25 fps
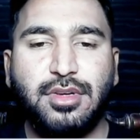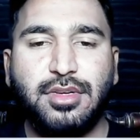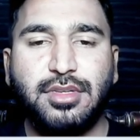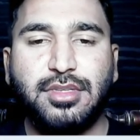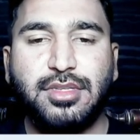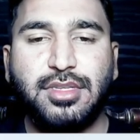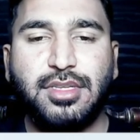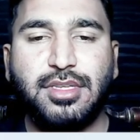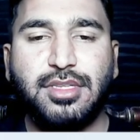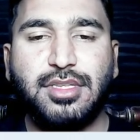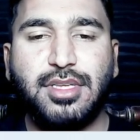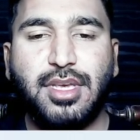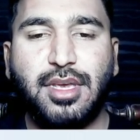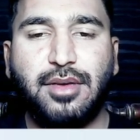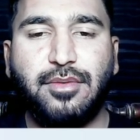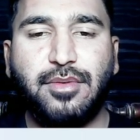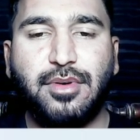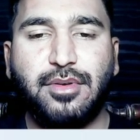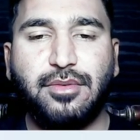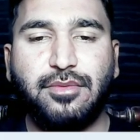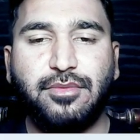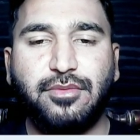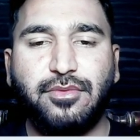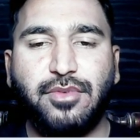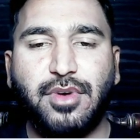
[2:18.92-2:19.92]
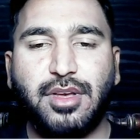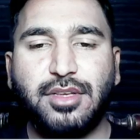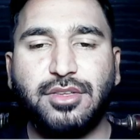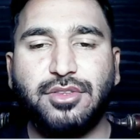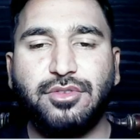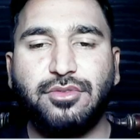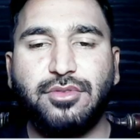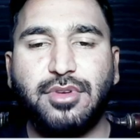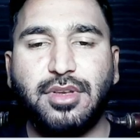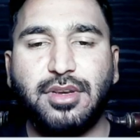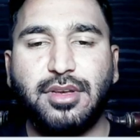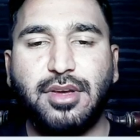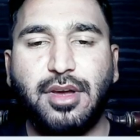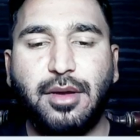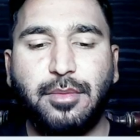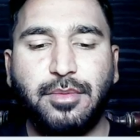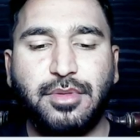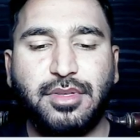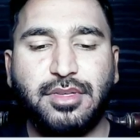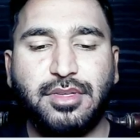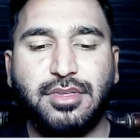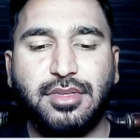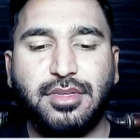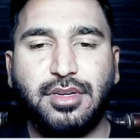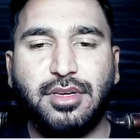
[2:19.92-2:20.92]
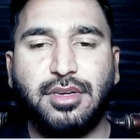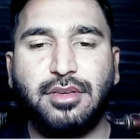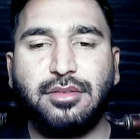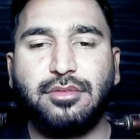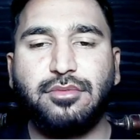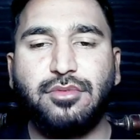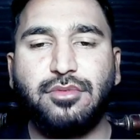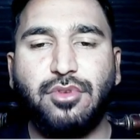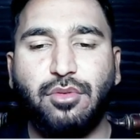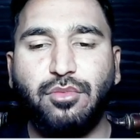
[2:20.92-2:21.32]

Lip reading: C7. First you can copy this range.